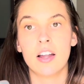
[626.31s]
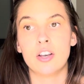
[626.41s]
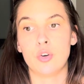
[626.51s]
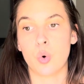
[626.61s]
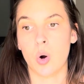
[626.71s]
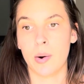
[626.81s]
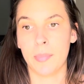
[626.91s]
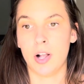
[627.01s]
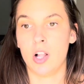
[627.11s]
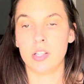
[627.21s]

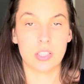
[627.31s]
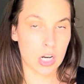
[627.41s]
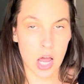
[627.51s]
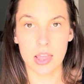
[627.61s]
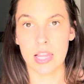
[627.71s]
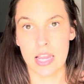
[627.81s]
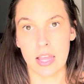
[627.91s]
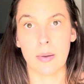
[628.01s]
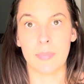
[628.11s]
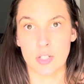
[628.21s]
normal, not
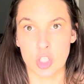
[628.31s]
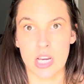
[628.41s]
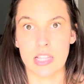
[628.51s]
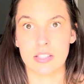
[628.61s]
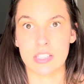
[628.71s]
leaking machines.